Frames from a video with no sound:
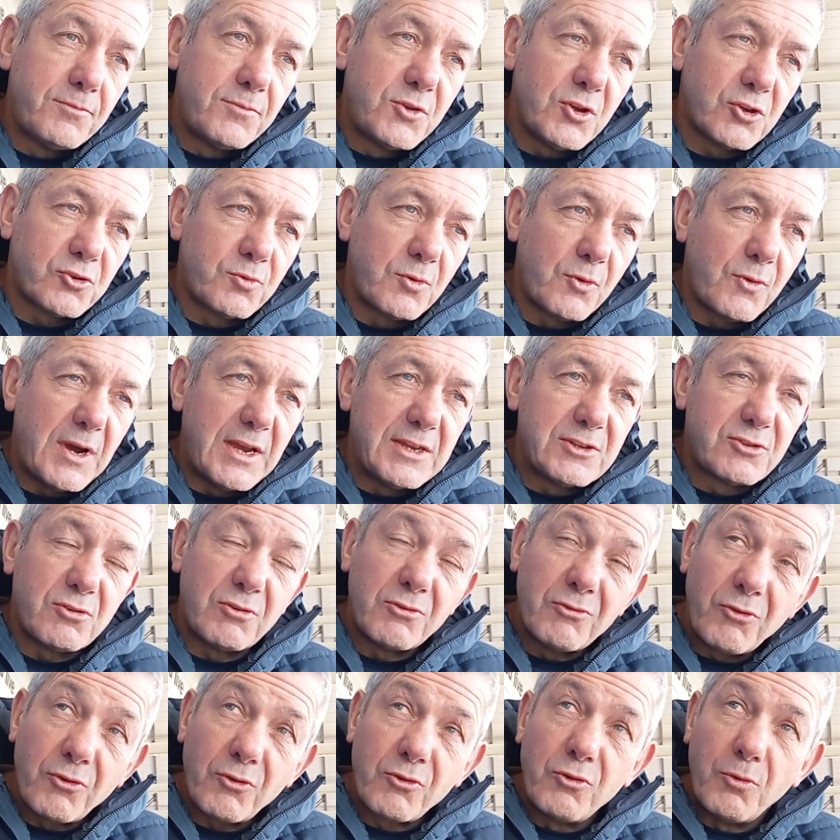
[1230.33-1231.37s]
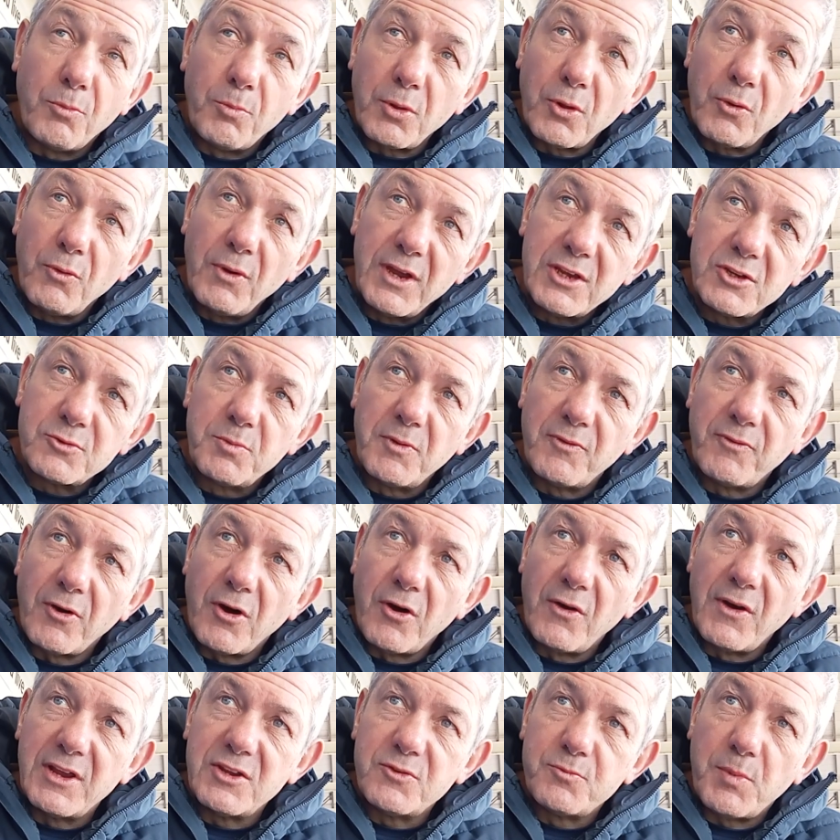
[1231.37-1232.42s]
Josh McGuire's got another couple of weeks
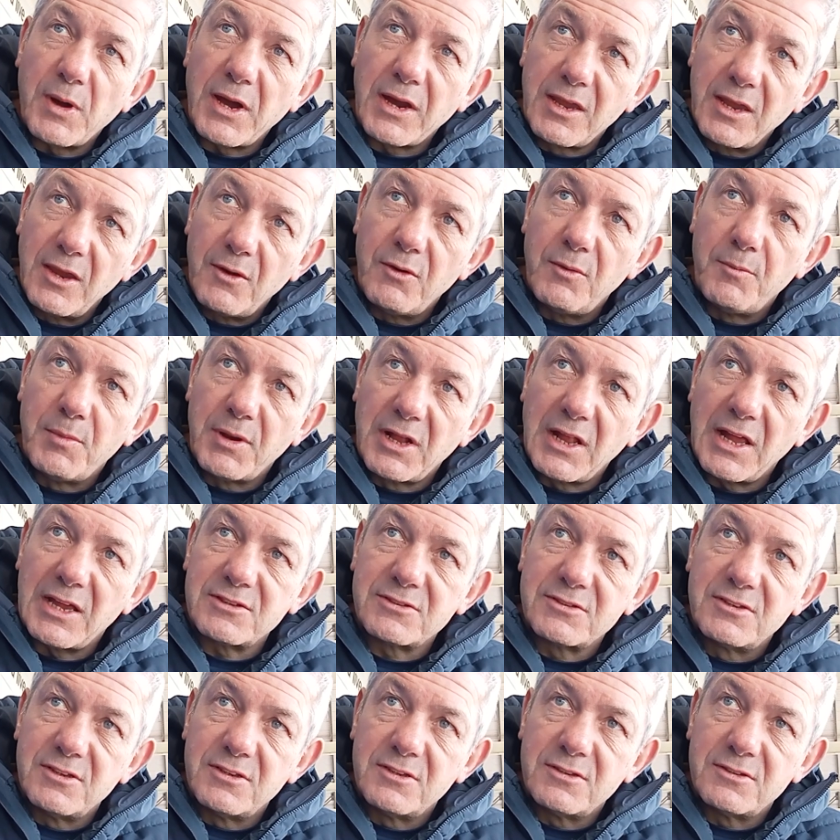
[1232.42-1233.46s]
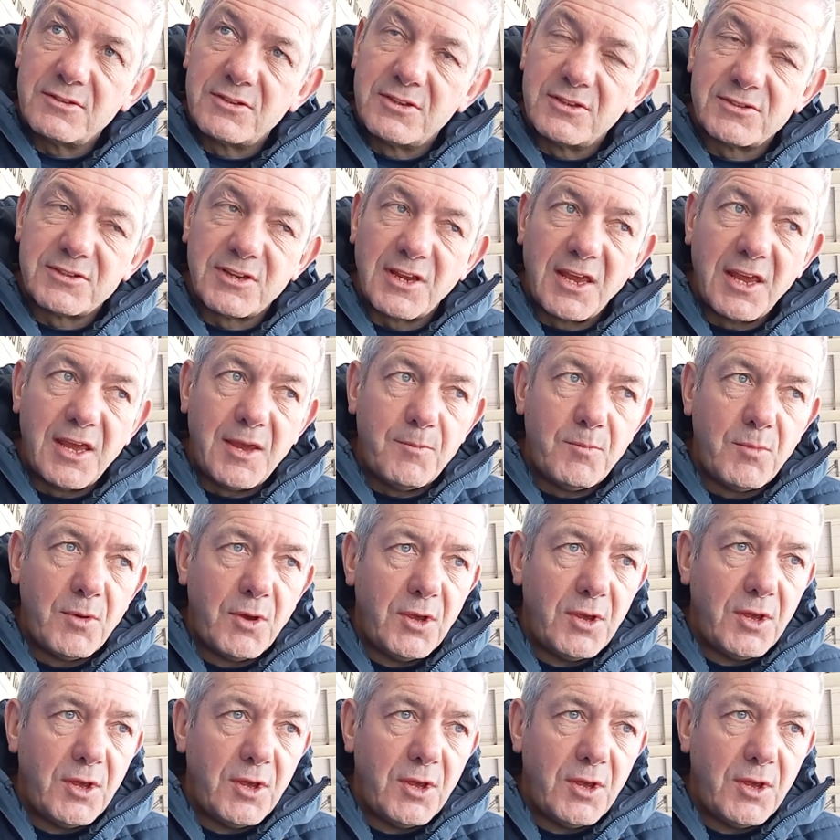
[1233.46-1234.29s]
before he's back, and we'll be classed to see him.